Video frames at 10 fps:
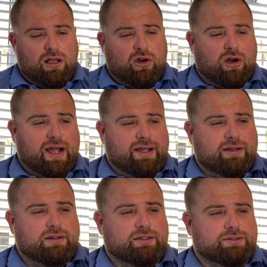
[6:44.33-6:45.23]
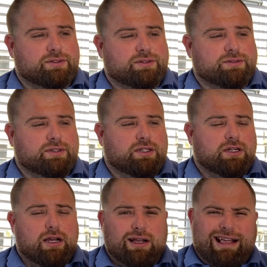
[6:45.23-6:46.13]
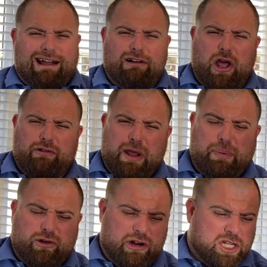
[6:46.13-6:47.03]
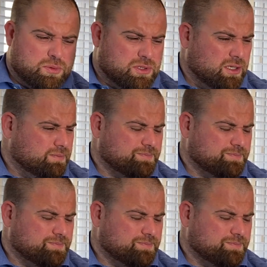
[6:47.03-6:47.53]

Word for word: All right. Carolina Reaper crisps.